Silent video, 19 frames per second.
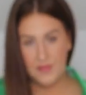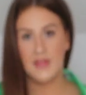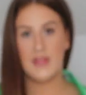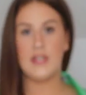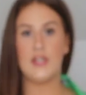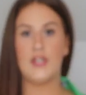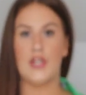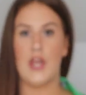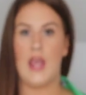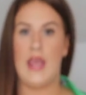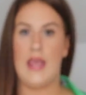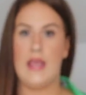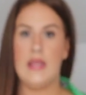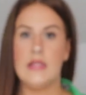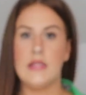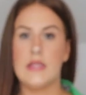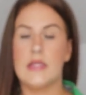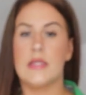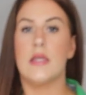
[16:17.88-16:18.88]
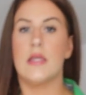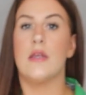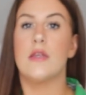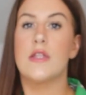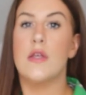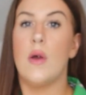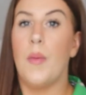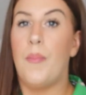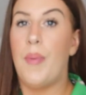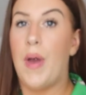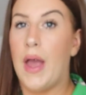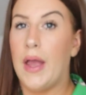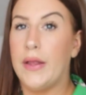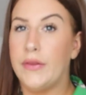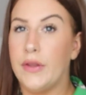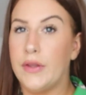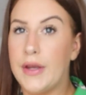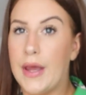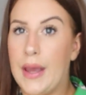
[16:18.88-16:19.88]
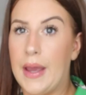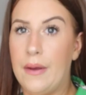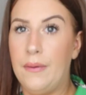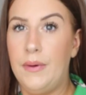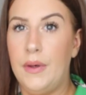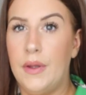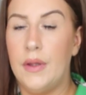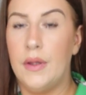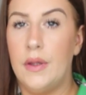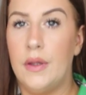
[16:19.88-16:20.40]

for these jeans, so I'll pan you down.